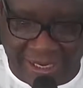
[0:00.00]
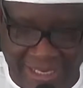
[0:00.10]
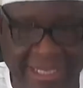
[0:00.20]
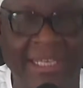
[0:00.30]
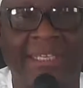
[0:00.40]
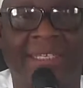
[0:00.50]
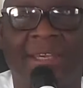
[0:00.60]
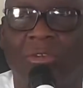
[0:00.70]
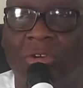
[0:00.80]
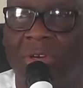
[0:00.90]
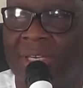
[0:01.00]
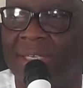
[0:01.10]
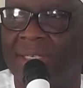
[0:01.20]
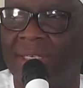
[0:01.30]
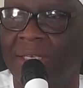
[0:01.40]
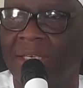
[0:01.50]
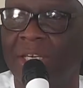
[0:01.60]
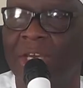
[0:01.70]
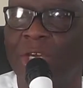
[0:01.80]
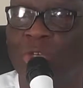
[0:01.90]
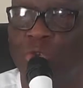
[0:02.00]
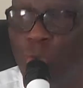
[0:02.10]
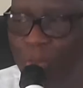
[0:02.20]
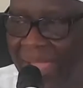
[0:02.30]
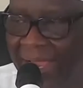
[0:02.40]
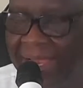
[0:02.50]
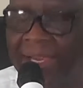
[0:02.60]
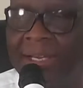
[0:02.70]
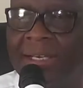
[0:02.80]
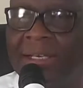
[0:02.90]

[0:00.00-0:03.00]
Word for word: critical stakeholders to make